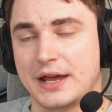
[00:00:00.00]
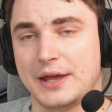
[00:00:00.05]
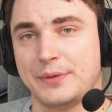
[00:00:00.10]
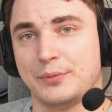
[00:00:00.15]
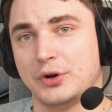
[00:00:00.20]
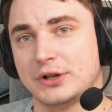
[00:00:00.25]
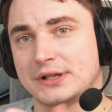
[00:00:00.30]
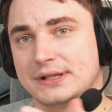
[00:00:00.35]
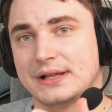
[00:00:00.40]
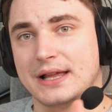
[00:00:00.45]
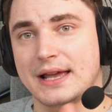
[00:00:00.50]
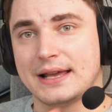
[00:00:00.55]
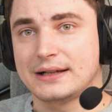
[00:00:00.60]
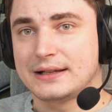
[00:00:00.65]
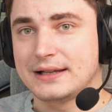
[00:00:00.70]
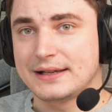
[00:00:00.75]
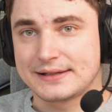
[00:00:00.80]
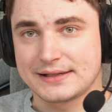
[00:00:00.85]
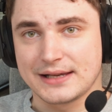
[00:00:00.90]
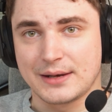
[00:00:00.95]
And most
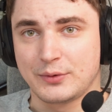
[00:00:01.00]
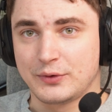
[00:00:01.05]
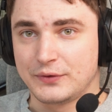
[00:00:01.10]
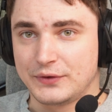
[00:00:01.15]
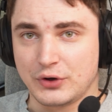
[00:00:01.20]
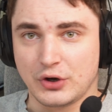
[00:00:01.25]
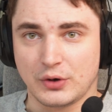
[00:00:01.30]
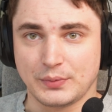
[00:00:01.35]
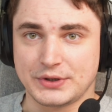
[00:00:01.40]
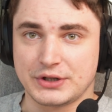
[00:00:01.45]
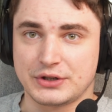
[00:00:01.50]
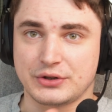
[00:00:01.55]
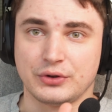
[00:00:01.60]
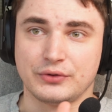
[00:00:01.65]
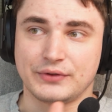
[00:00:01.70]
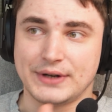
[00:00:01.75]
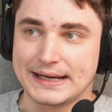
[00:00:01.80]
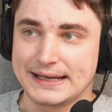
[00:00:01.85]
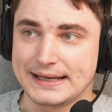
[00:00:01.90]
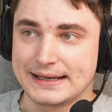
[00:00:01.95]
likely some of the objects
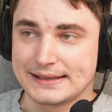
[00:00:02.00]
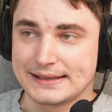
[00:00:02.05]
already